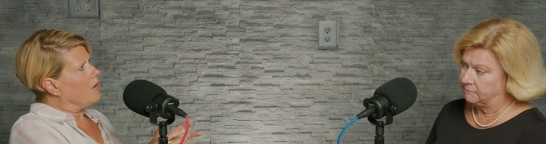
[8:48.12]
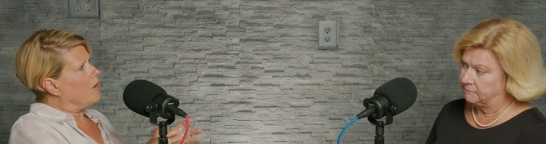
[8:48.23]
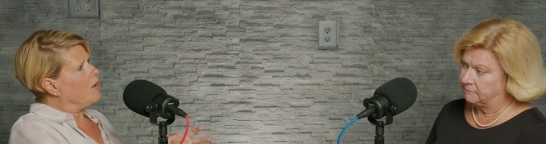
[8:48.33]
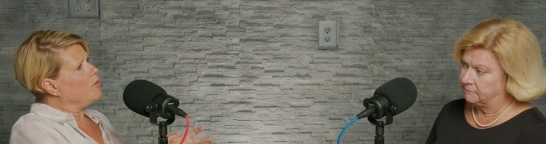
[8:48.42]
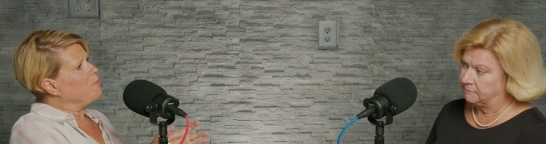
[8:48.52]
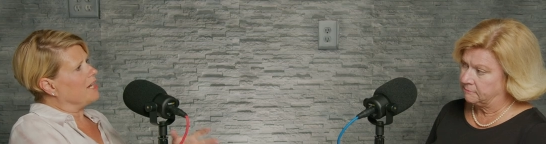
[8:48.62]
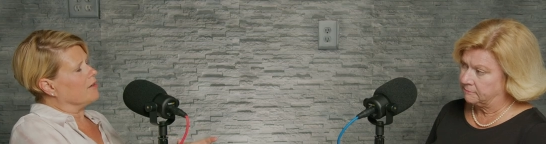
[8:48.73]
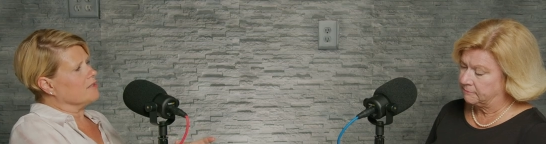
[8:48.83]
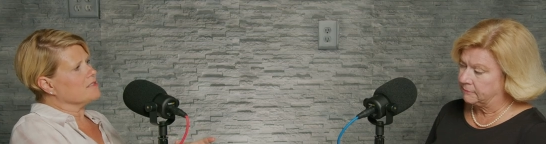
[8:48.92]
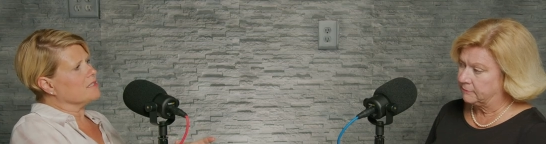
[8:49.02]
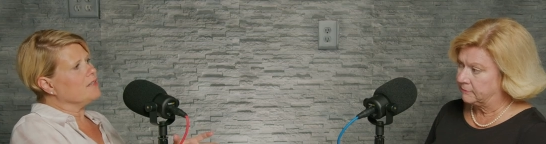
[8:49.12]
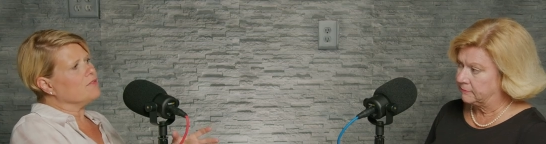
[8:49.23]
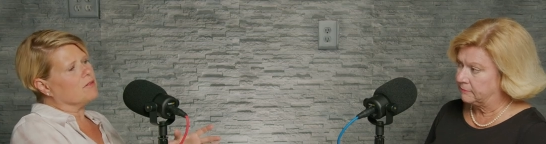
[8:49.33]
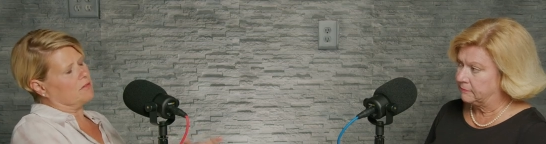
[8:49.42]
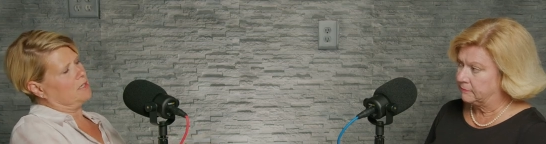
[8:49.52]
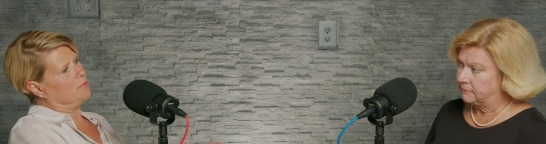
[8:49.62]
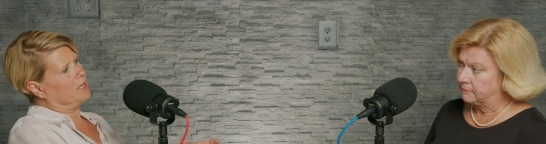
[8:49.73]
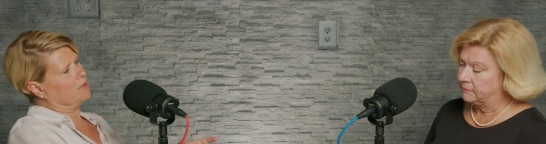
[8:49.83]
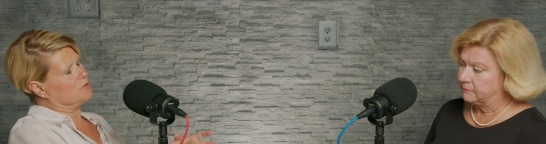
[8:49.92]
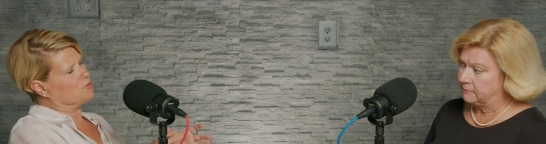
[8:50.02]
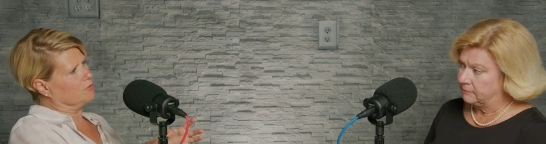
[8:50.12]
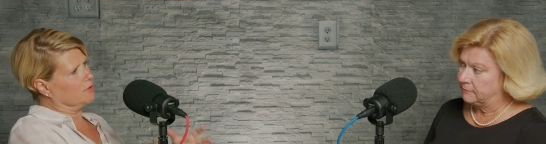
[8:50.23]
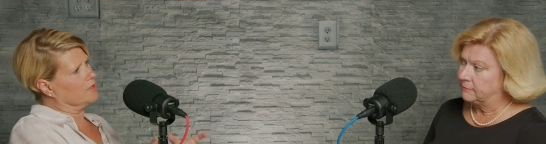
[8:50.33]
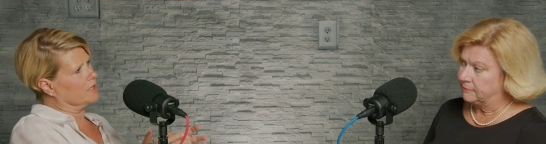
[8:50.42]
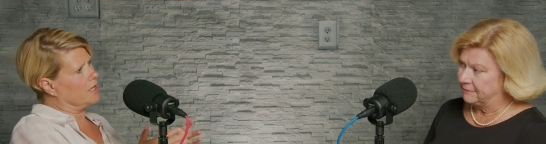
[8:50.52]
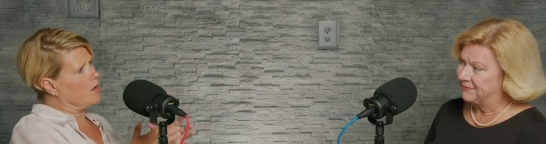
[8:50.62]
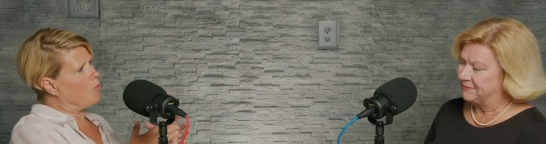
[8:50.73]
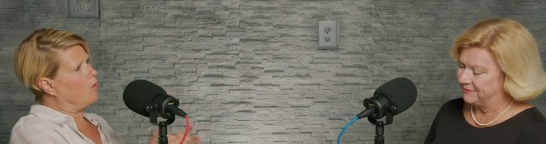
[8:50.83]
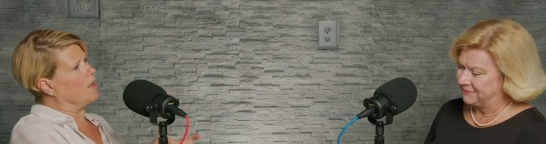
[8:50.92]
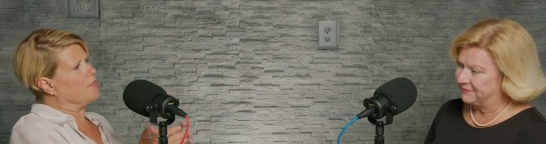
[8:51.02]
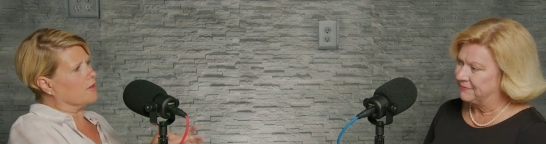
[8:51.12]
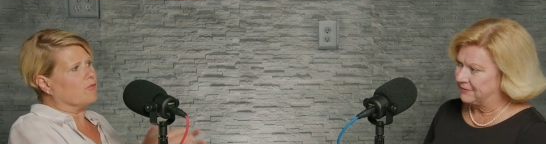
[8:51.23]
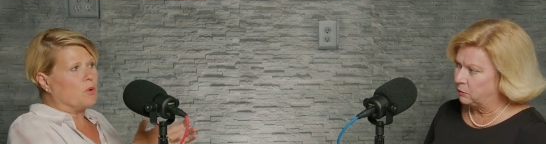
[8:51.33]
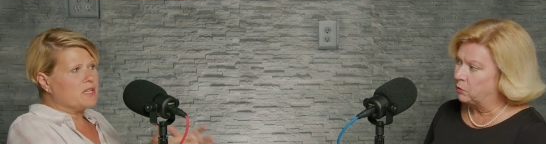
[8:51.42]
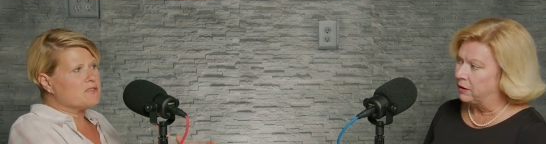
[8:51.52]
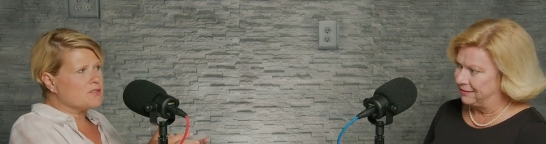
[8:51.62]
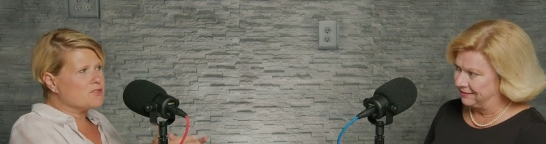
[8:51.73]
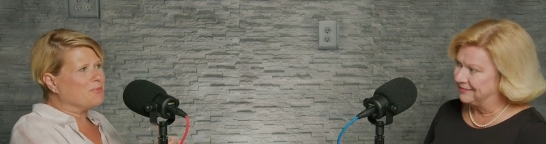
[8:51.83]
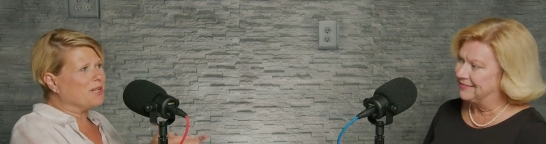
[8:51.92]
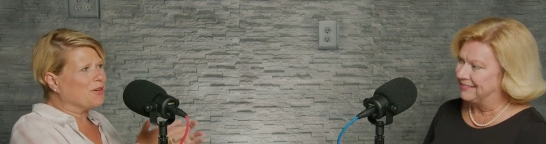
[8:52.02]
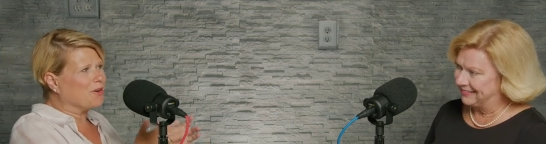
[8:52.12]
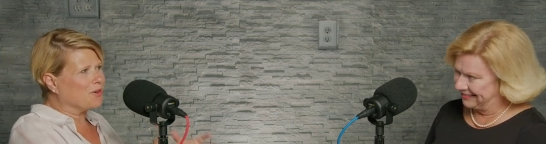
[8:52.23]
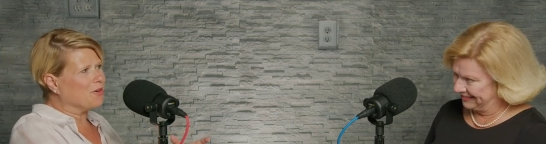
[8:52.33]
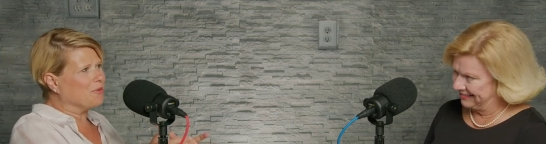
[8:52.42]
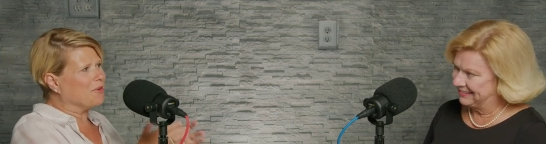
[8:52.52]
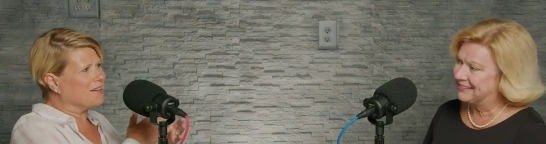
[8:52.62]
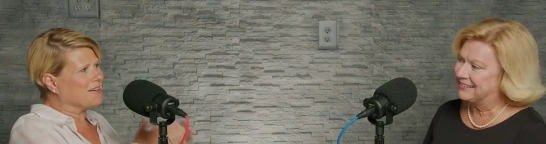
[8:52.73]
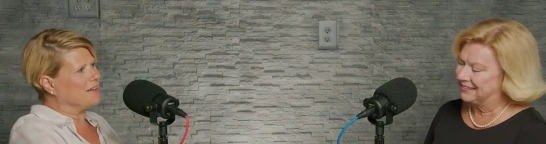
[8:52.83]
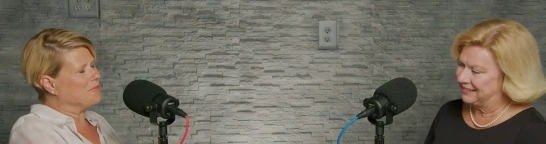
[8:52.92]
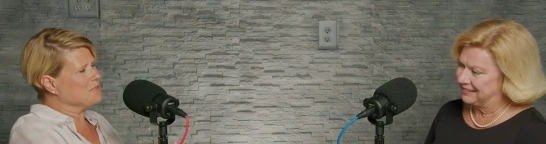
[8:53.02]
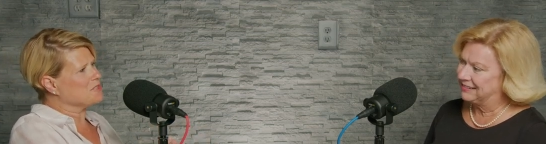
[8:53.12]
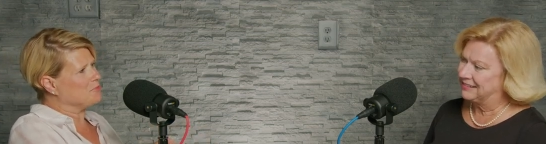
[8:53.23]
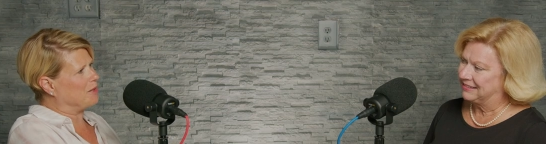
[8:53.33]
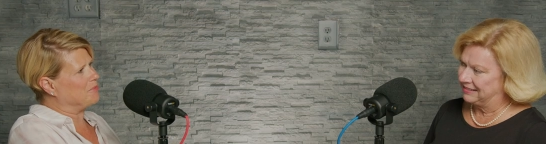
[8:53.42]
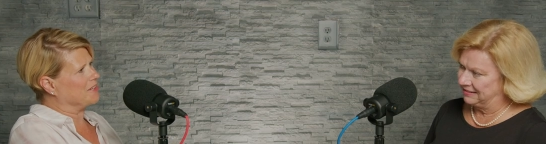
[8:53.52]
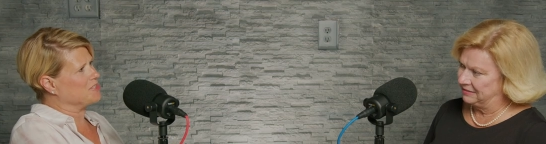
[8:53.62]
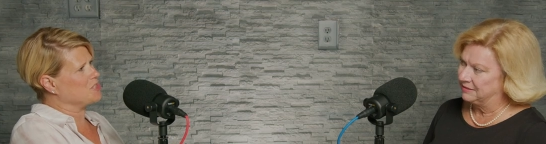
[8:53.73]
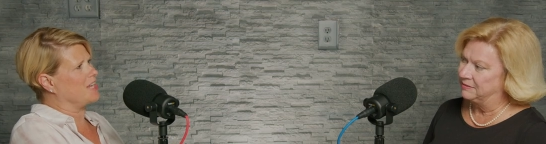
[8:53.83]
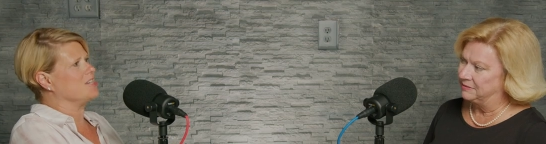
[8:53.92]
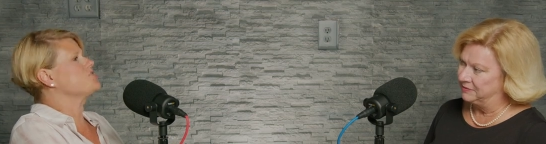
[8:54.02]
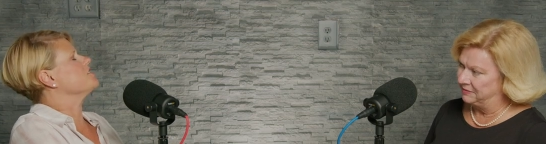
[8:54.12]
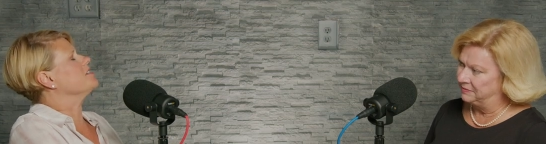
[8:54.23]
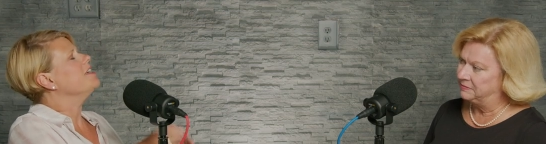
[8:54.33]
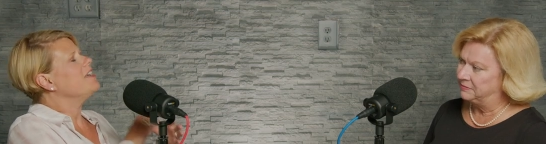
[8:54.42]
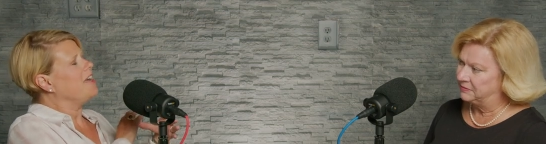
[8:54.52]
Speaker 1: all parents and even grandparents really want their voices to be heard when it comes to public education mm-hmm.